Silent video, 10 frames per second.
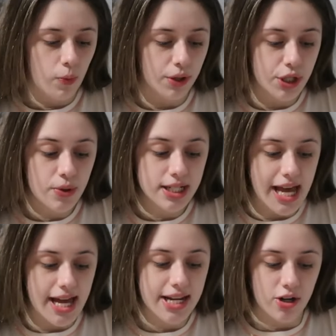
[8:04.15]
Will you
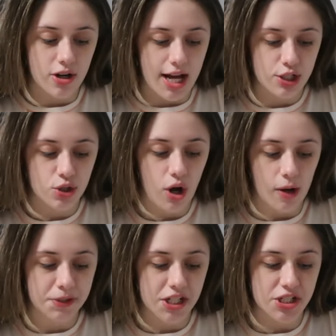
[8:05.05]
attend international
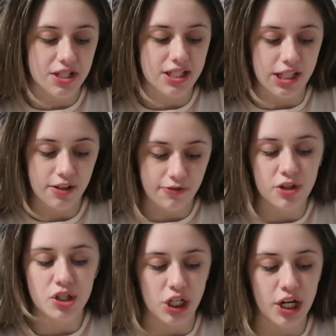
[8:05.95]
competitions in the
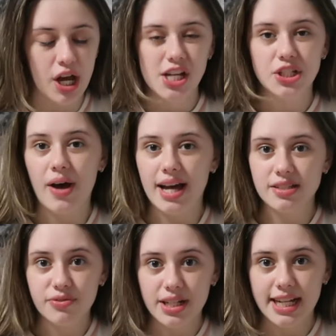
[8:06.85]
future? So as
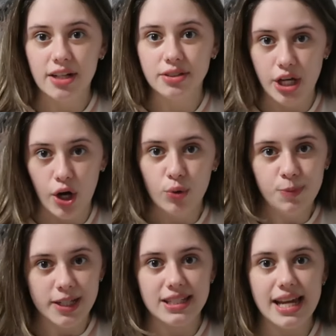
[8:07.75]
of right now, no,
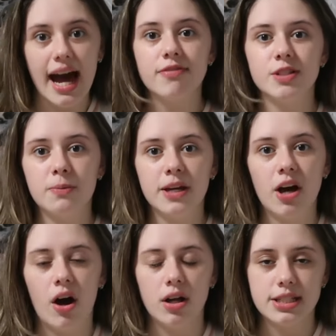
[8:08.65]
because I have to be
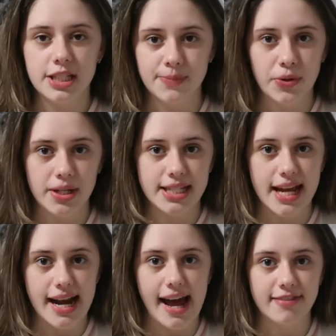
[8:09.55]
on Team USA
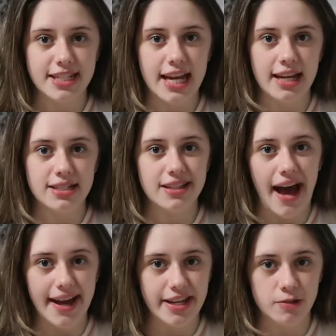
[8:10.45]
and I have to get into the
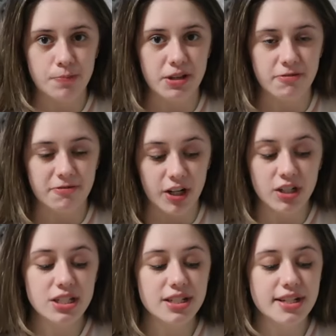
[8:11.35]
ISP
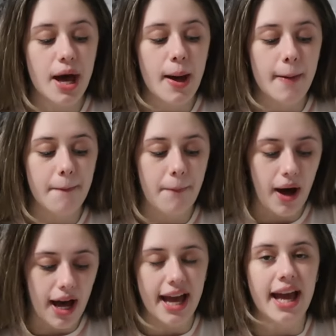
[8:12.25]
first.
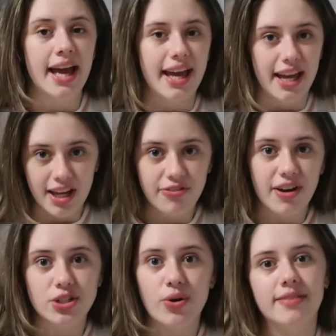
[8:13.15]
But if
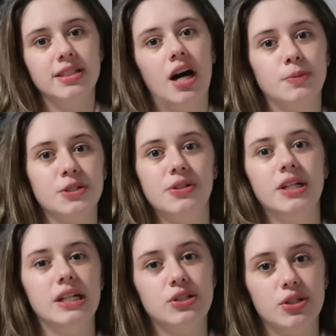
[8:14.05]
I do have an
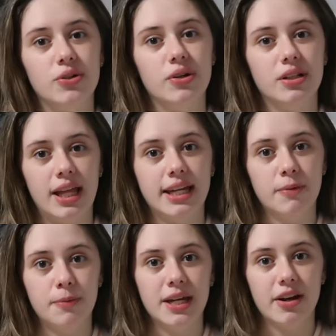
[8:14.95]
opportunity to like
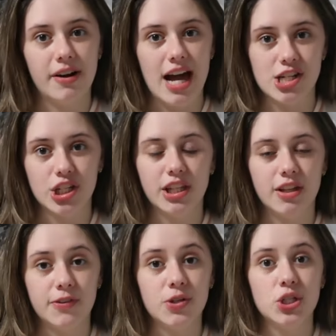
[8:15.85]
compete internationally in
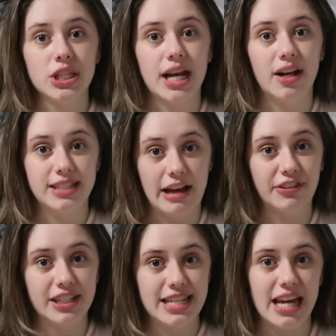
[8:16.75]
the future, then I'll
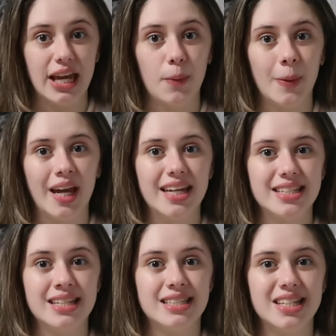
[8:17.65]
definitely take it because
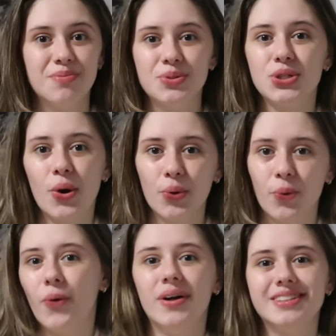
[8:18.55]
it seems so
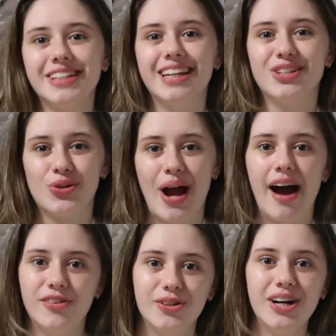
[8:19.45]
cool to like
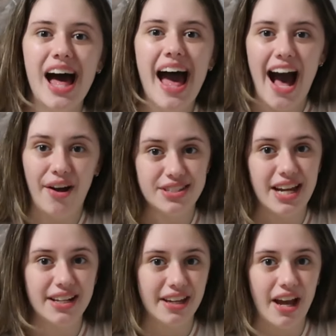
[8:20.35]
travel
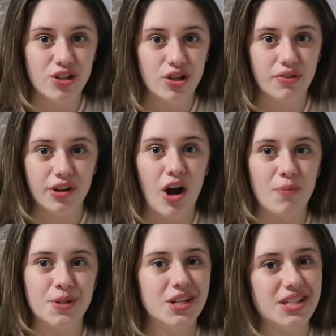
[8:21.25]
outside of the country for
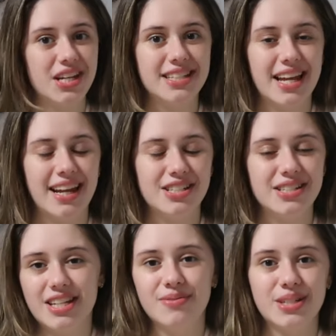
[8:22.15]
competitions and it
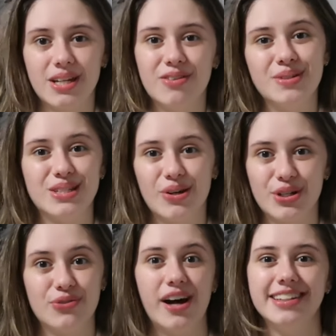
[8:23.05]
just seems like it would be so
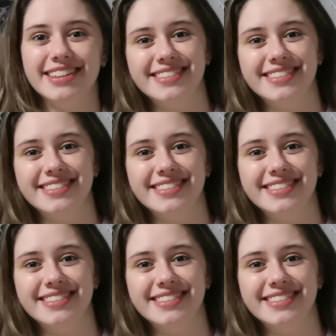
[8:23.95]
much fun.